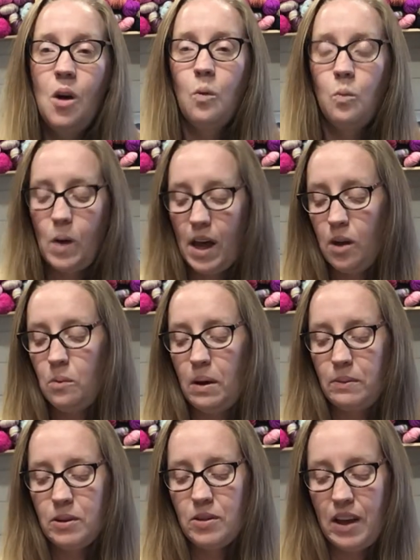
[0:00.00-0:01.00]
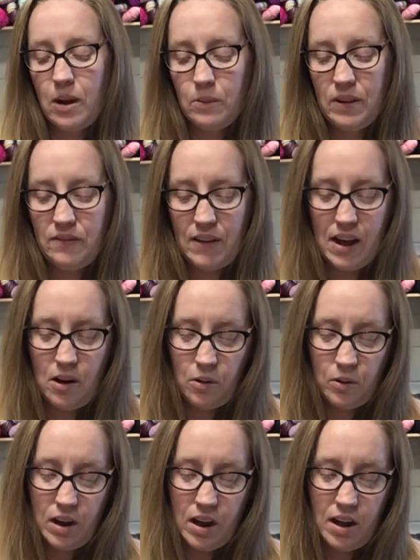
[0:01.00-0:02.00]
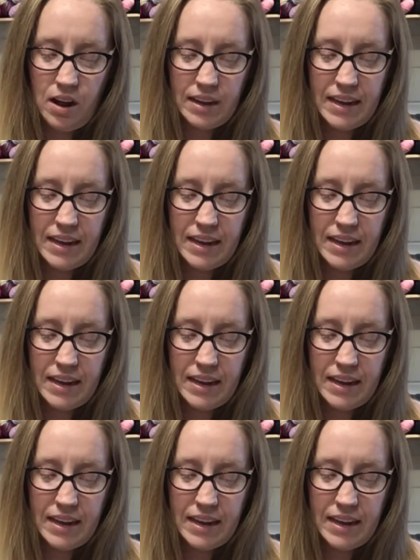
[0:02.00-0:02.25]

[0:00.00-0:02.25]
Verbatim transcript: Well, while we were there, we found uh,